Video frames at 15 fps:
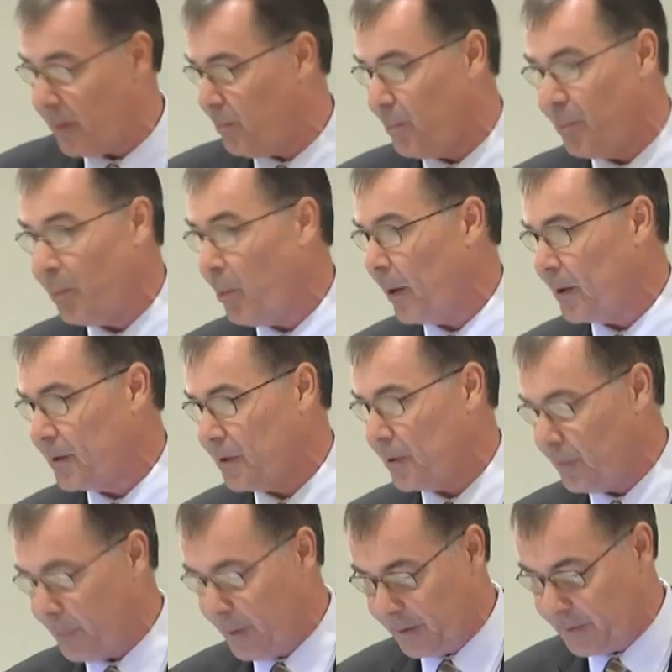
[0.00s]
One
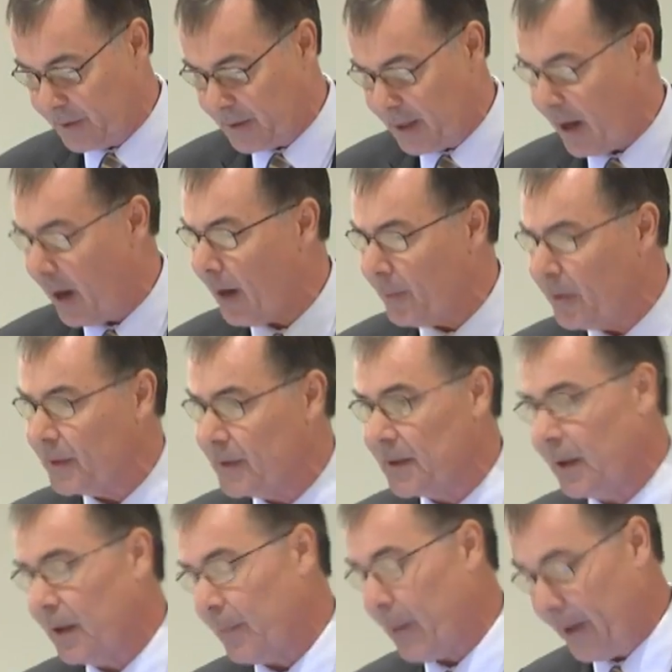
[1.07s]
concerned resident raised
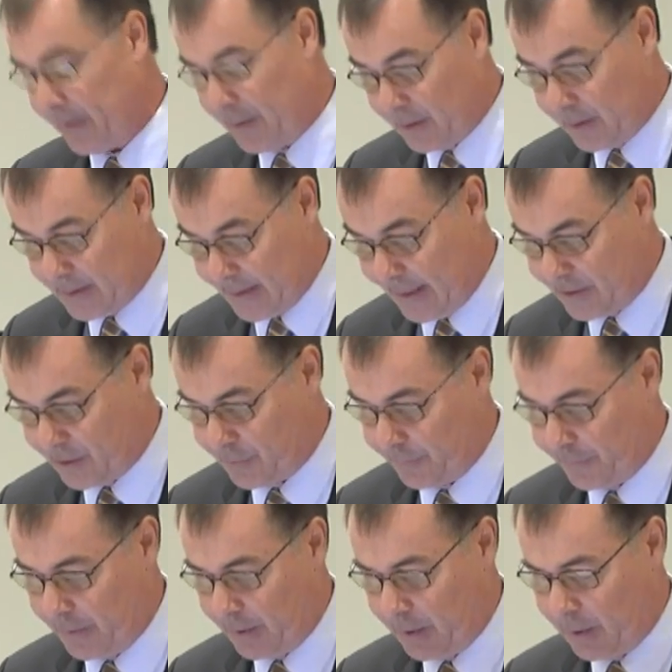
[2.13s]
the question on the issue of